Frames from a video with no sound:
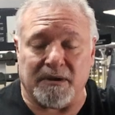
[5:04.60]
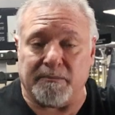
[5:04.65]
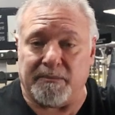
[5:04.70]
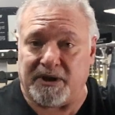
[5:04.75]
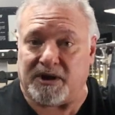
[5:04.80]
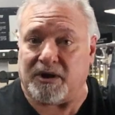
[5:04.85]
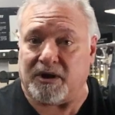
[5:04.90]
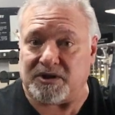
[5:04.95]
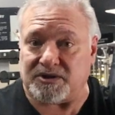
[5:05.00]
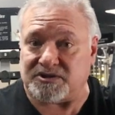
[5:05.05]

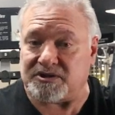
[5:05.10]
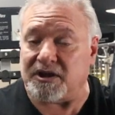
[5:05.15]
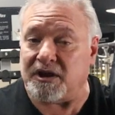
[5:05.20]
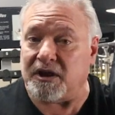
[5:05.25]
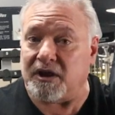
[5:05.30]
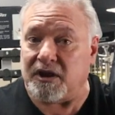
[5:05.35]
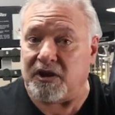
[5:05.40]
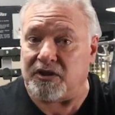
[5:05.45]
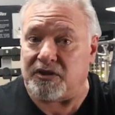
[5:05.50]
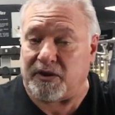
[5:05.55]
because
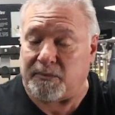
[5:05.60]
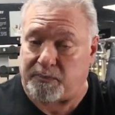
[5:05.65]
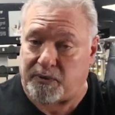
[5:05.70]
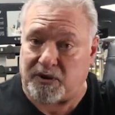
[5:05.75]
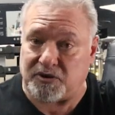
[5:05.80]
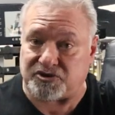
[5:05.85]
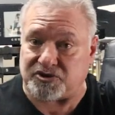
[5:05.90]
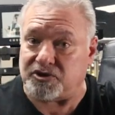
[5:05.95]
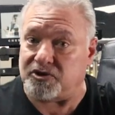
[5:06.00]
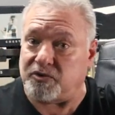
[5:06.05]
the
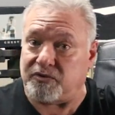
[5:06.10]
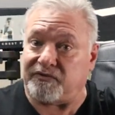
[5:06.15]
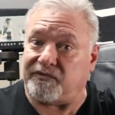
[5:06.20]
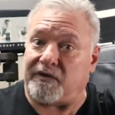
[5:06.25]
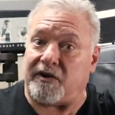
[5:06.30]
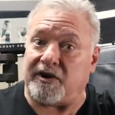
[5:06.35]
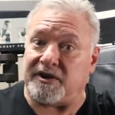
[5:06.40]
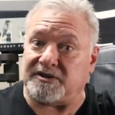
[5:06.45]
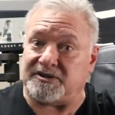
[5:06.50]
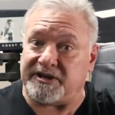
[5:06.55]
person who's
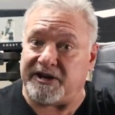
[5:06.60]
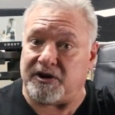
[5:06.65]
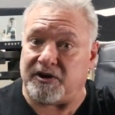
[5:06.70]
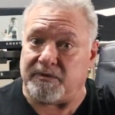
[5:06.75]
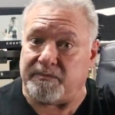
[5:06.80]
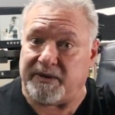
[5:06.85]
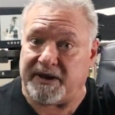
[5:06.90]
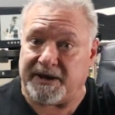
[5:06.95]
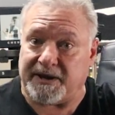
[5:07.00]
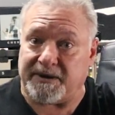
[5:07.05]
very dear
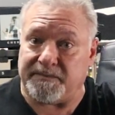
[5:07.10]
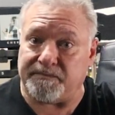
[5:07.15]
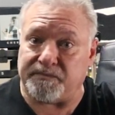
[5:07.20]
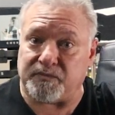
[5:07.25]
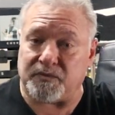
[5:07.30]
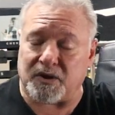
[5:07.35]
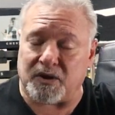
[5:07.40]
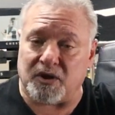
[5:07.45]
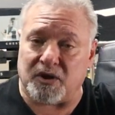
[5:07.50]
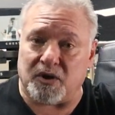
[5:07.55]
to me
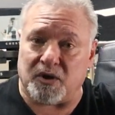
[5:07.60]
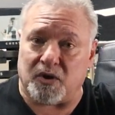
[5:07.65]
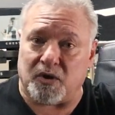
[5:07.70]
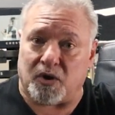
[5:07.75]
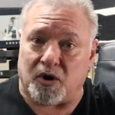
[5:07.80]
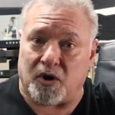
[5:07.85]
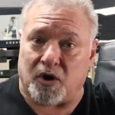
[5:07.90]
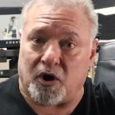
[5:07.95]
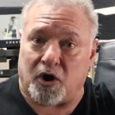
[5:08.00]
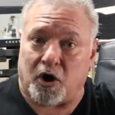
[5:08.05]

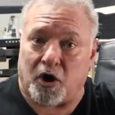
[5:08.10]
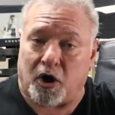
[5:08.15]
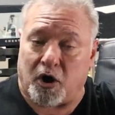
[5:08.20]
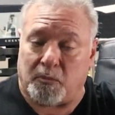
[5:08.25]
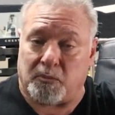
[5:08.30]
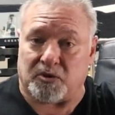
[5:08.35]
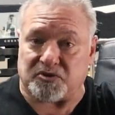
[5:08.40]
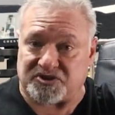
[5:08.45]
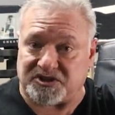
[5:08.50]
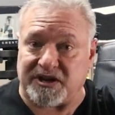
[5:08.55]

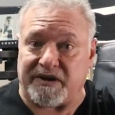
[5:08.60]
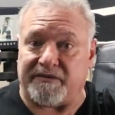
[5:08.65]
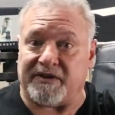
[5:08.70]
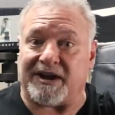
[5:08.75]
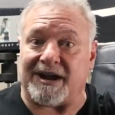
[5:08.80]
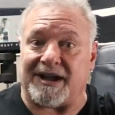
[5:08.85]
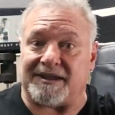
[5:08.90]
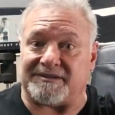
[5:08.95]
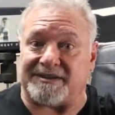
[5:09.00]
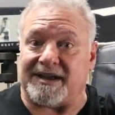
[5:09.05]
almost never
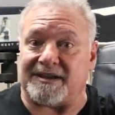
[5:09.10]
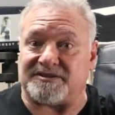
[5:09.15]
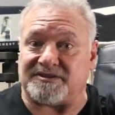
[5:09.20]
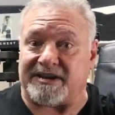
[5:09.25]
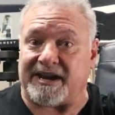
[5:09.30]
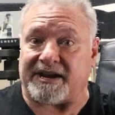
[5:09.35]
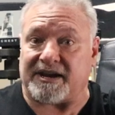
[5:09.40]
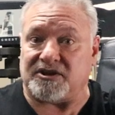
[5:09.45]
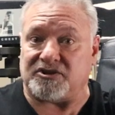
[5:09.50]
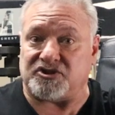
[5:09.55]
got that
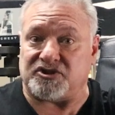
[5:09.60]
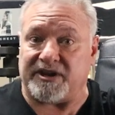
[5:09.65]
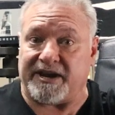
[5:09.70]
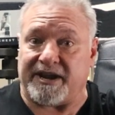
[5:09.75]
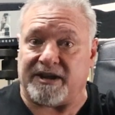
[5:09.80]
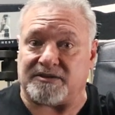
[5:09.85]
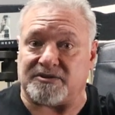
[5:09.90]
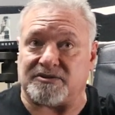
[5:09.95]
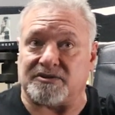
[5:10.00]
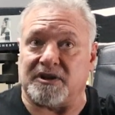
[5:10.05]
second
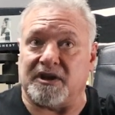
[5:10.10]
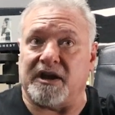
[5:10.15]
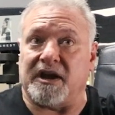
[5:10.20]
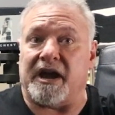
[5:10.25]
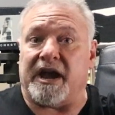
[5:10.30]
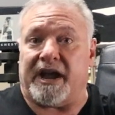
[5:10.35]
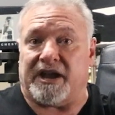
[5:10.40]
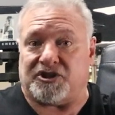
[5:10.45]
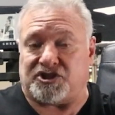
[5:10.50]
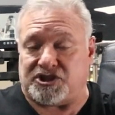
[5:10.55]
chance,
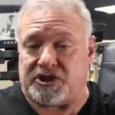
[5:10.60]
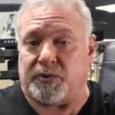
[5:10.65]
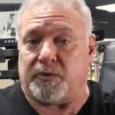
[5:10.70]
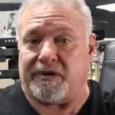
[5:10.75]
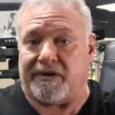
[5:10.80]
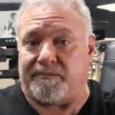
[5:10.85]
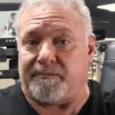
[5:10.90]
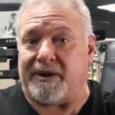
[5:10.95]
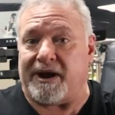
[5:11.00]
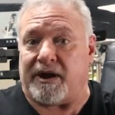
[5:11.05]
and she
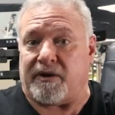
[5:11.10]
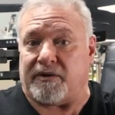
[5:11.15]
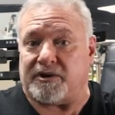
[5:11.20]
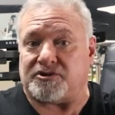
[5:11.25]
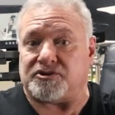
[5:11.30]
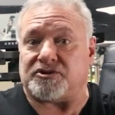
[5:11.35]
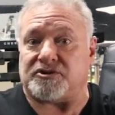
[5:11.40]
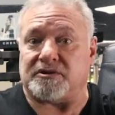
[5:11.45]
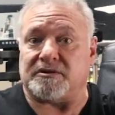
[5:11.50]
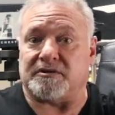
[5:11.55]
would have
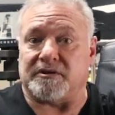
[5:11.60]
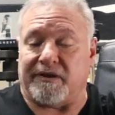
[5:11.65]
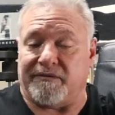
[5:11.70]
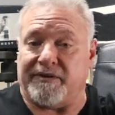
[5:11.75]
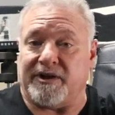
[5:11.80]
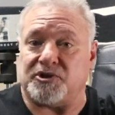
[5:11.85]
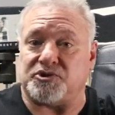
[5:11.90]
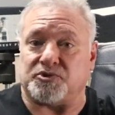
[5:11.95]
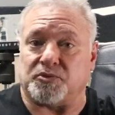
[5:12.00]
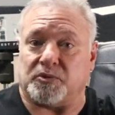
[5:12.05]
perished
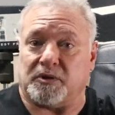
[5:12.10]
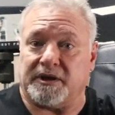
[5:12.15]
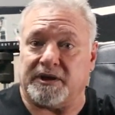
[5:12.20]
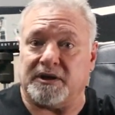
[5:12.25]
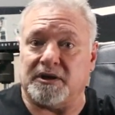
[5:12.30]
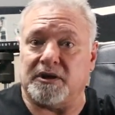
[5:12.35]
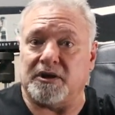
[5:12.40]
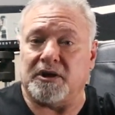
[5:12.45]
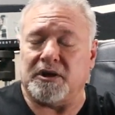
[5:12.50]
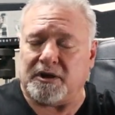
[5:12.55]
eventually,
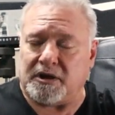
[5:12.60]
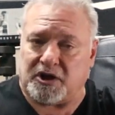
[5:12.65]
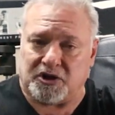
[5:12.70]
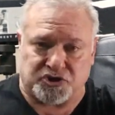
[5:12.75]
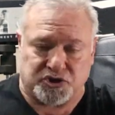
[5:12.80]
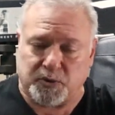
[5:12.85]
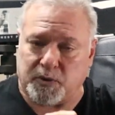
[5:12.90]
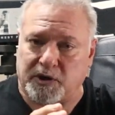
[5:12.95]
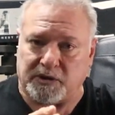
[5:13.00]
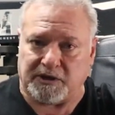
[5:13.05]

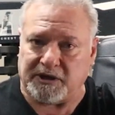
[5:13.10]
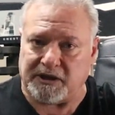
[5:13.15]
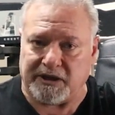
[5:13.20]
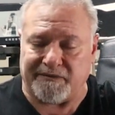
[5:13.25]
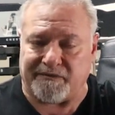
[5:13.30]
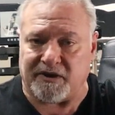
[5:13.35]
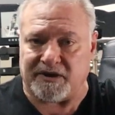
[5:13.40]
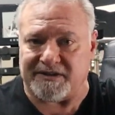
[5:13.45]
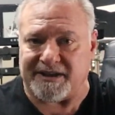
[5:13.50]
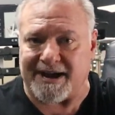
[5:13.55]
because you only
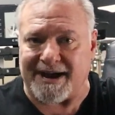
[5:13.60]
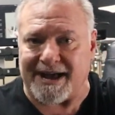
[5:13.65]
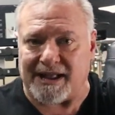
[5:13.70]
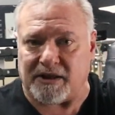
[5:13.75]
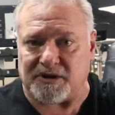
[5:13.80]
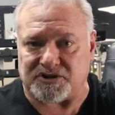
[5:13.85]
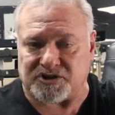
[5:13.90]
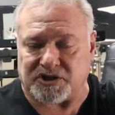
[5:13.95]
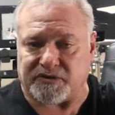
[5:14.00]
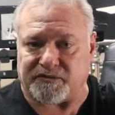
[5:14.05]
live on
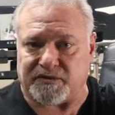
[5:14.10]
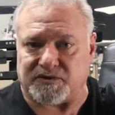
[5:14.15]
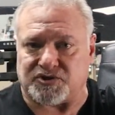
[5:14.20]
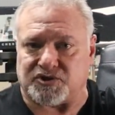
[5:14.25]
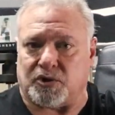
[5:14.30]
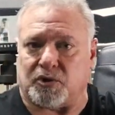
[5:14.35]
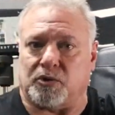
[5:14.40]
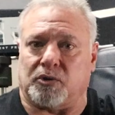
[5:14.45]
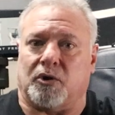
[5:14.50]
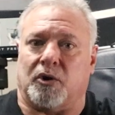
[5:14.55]
dialysis for
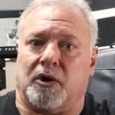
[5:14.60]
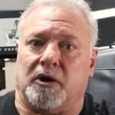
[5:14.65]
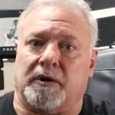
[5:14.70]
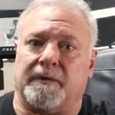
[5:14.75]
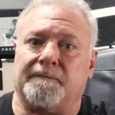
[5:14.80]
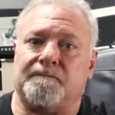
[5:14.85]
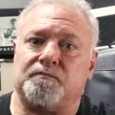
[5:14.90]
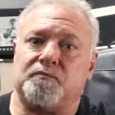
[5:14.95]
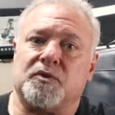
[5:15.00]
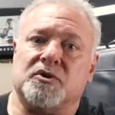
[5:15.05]
so
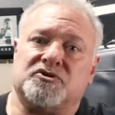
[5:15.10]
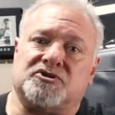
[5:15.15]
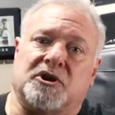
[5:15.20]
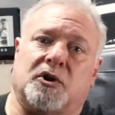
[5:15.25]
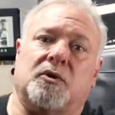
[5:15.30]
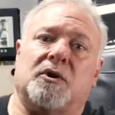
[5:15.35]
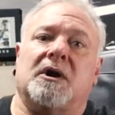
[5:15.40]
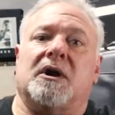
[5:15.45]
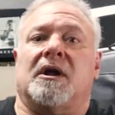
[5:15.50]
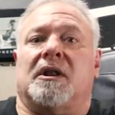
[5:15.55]
long.
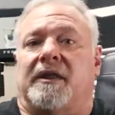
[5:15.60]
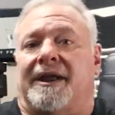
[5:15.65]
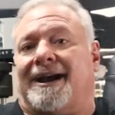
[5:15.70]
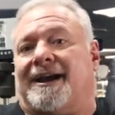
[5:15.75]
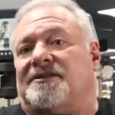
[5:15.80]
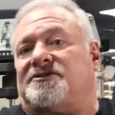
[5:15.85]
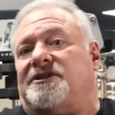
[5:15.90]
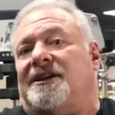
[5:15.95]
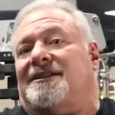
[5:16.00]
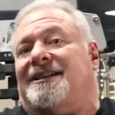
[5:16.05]
So, like
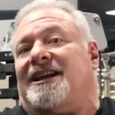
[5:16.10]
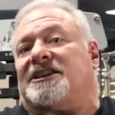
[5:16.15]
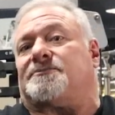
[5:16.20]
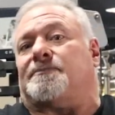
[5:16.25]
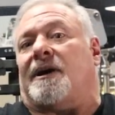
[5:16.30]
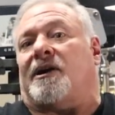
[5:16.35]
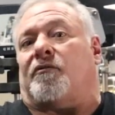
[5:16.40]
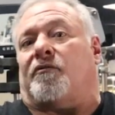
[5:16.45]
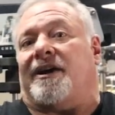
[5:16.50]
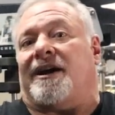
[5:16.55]
I said, that's
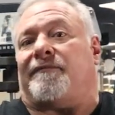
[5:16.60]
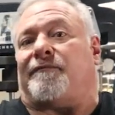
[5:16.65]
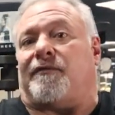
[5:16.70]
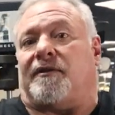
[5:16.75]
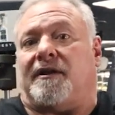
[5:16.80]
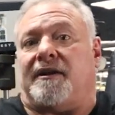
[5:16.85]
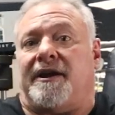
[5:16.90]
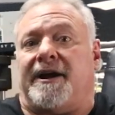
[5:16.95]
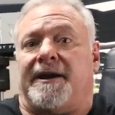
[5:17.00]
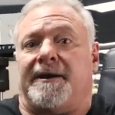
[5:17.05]
my rant
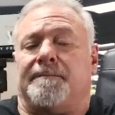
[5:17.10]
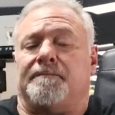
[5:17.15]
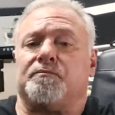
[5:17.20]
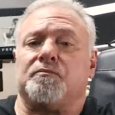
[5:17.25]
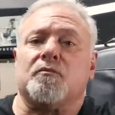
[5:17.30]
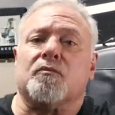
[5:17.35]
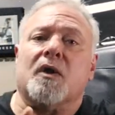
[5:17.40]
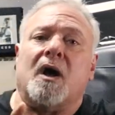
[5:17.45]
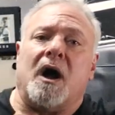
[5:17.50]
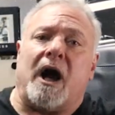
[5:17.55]
for today.
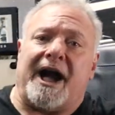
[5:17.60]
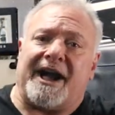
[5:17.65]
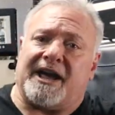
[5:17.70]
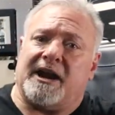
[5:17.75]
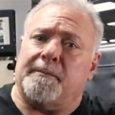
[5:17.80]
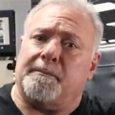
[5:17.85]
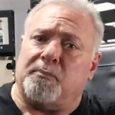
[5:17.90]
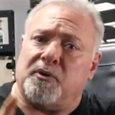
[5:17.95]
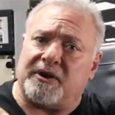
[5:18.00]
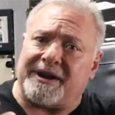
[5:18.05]
I
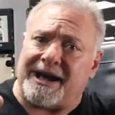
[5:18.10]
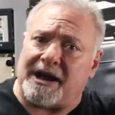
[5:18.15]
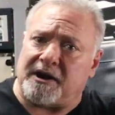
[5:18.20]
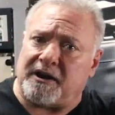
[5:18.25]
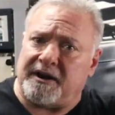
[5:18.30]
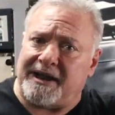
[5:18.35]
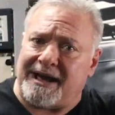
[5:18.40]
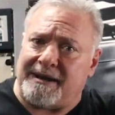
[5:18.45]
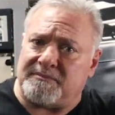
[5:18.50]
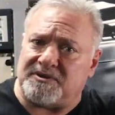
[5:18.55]
got a book out
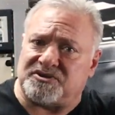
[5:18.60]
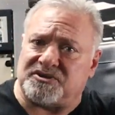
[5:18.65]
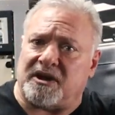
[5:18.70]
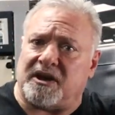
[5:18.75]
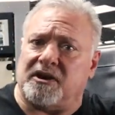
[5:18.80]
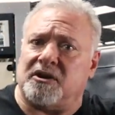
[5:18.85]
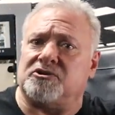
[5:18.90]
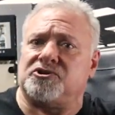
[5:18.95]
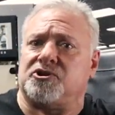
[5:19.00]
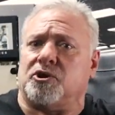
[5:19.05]
on
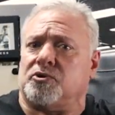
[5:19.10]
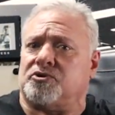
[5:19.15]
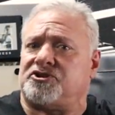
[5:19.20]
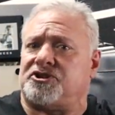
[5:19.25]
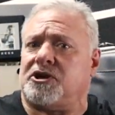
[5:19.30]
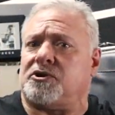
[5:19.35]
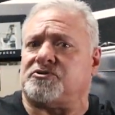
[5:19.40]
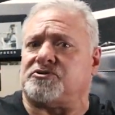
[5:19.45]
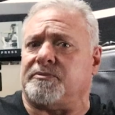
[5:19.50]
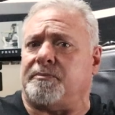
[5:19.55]
Amazon, Untold
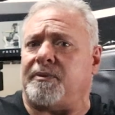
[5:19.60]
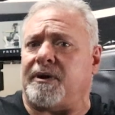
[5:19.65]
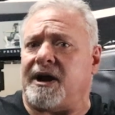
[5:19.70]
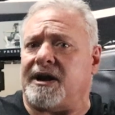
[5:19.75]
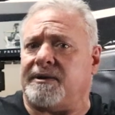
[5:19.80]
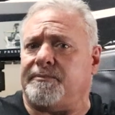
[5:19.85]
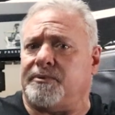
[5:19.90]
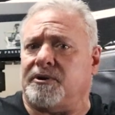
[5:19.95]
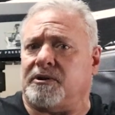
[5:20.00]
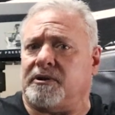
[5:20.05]
Secrets of
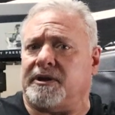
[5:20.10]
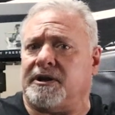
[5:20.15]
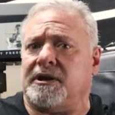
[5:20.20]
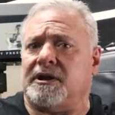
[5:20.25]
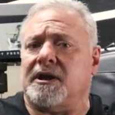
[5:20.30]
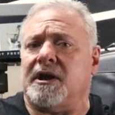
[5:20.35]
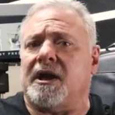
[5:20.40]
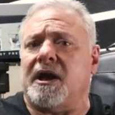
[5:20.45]
Bodybuilding.